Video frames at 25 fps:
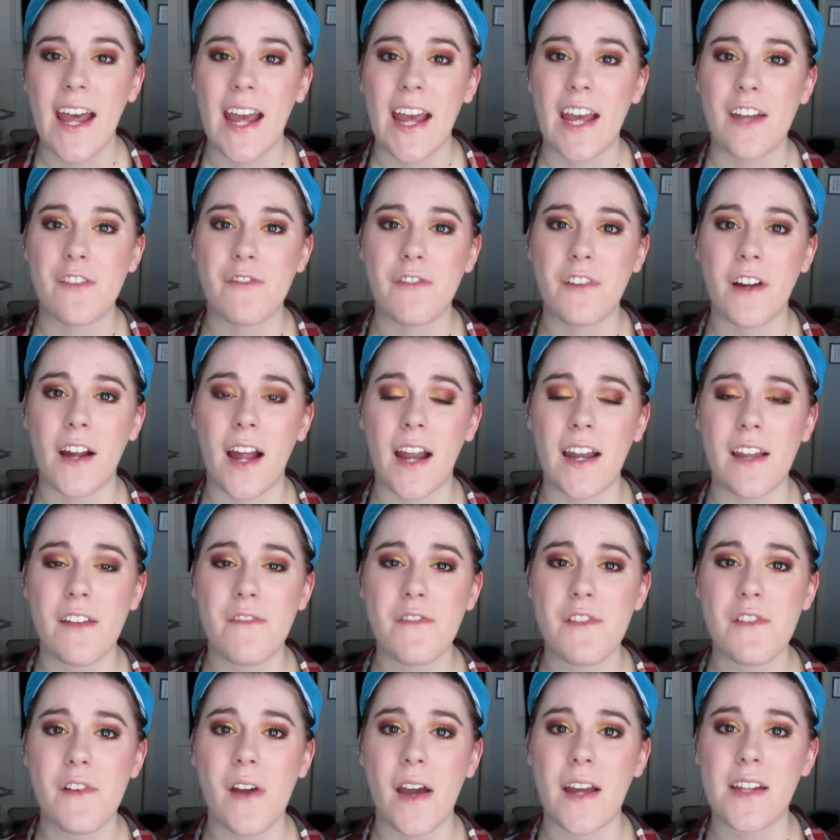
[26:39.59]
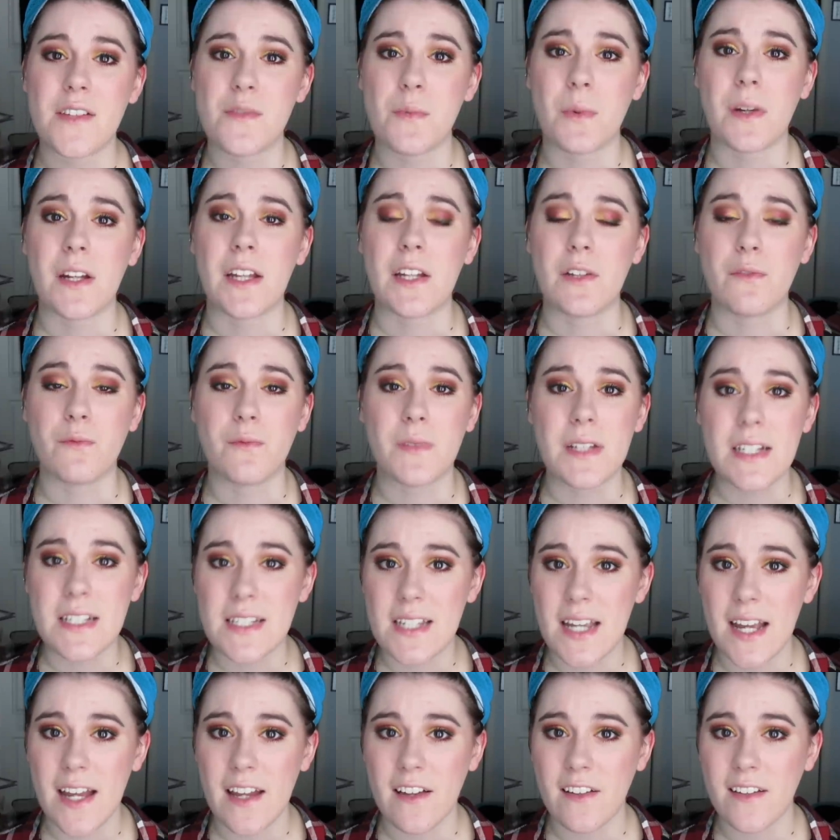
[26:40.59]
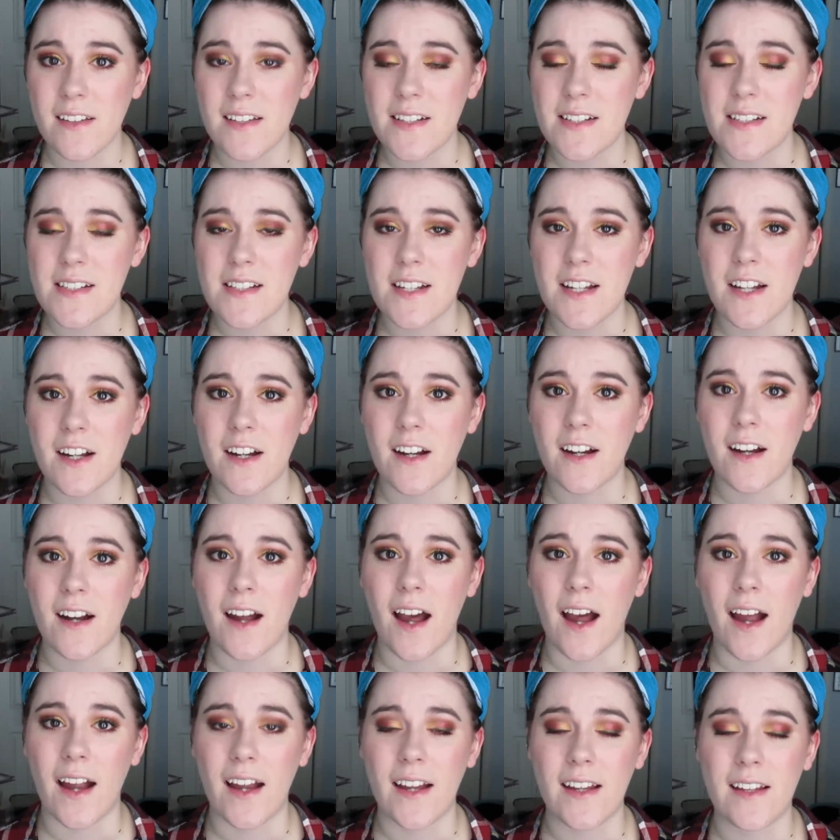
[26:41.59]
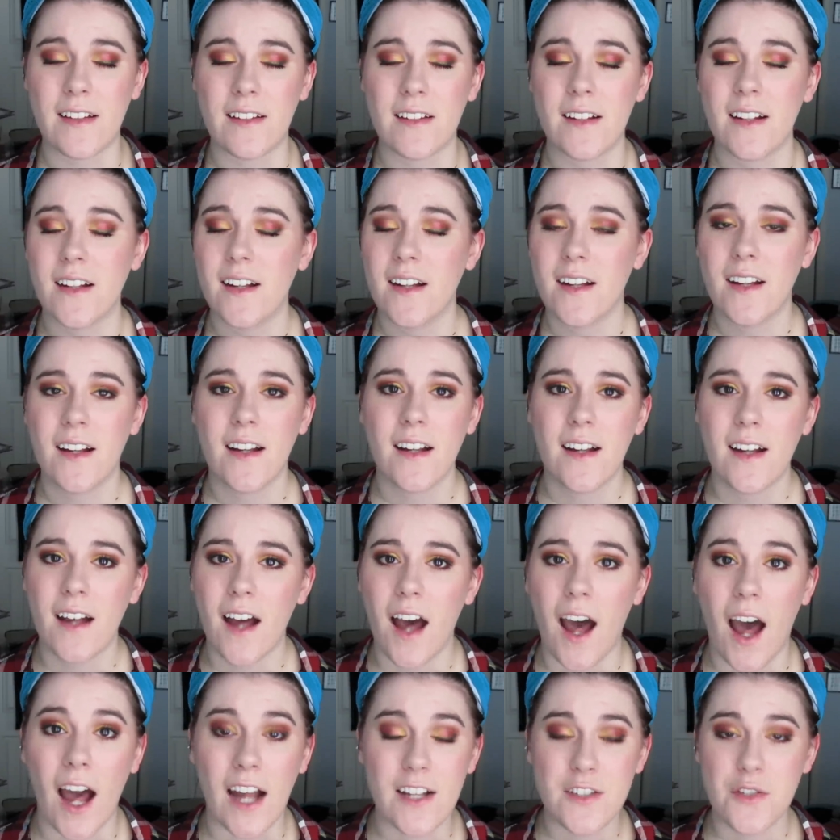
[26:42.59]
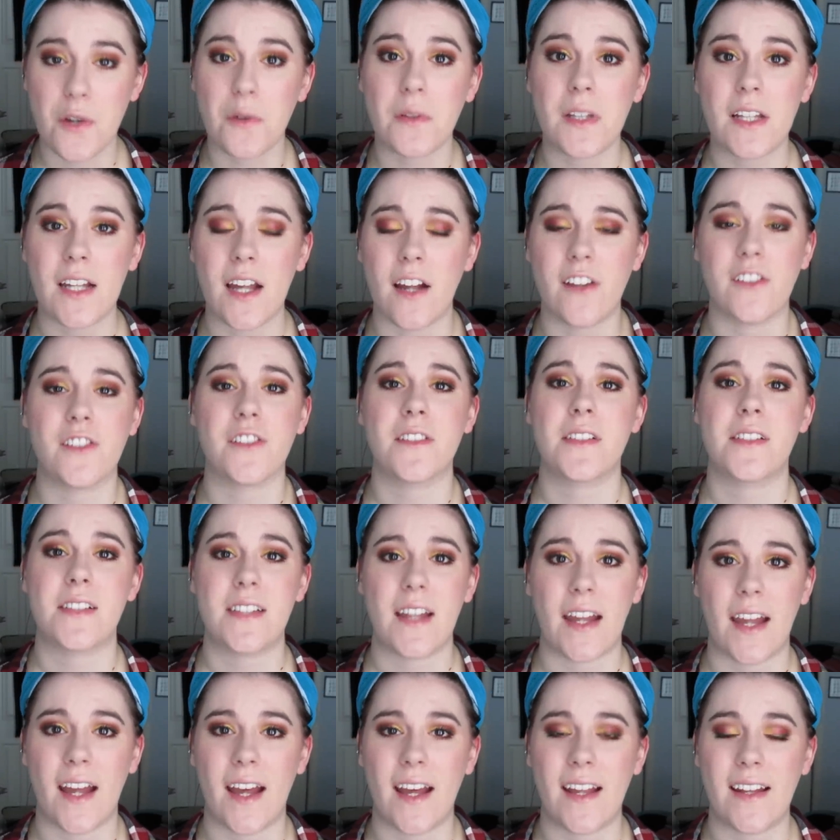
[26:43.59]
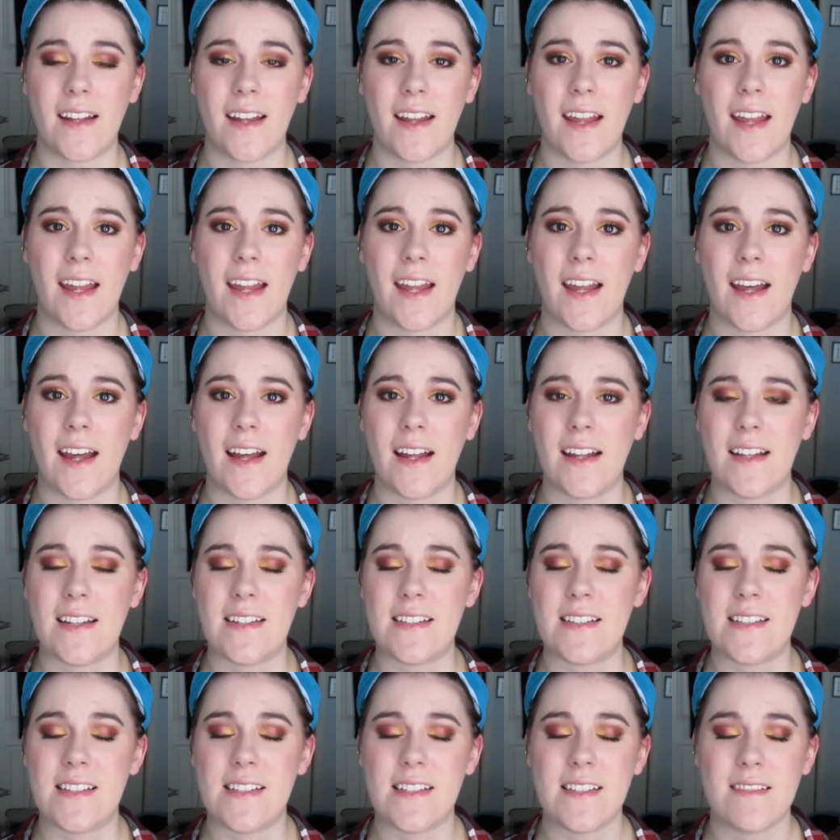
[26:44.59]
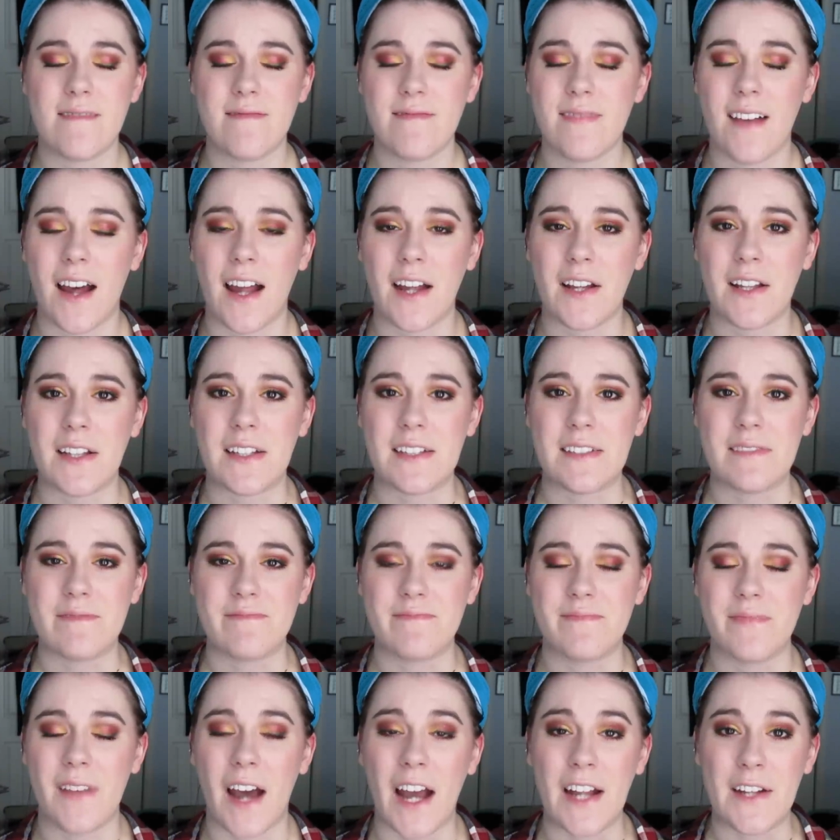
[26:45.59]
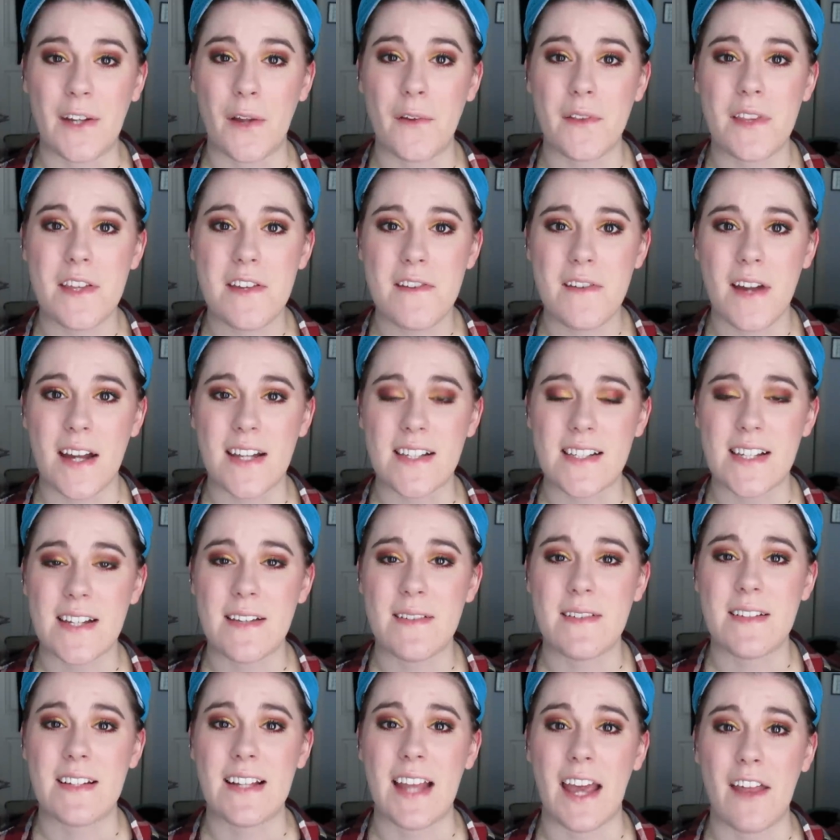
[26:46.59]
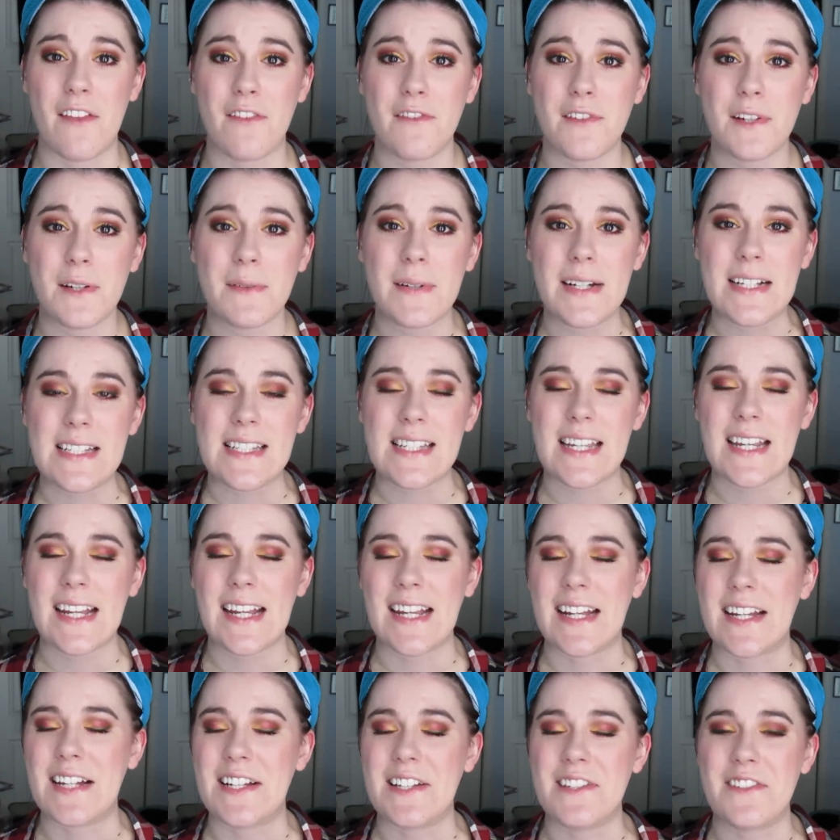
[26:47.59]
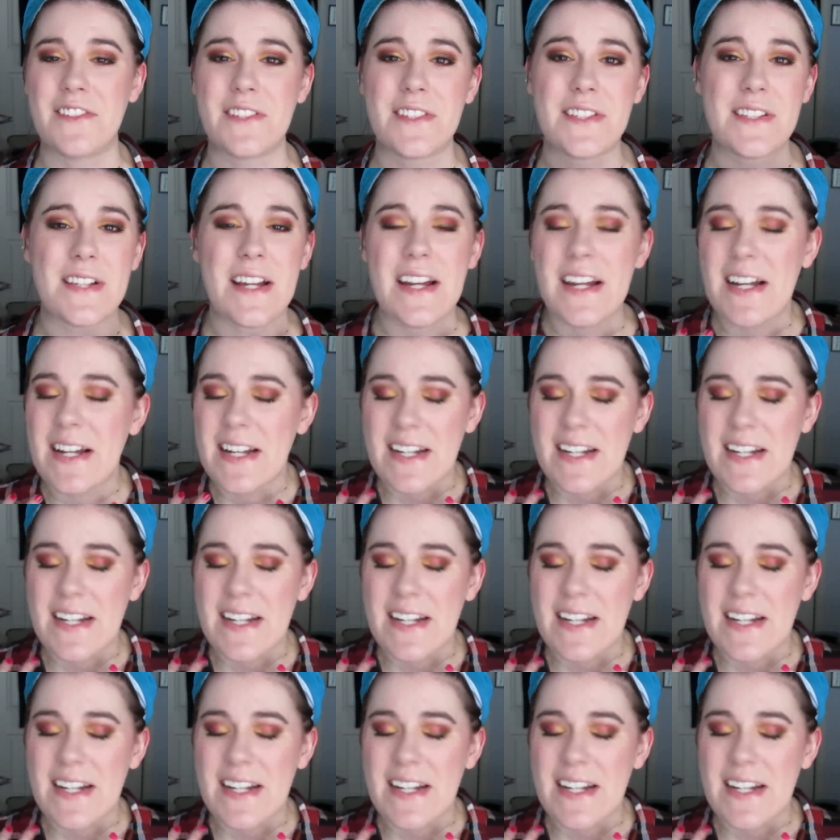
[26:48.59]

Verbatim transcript: And for any of you guys working retail this year, I I totally understand, and I I know that you guys can get through it, and just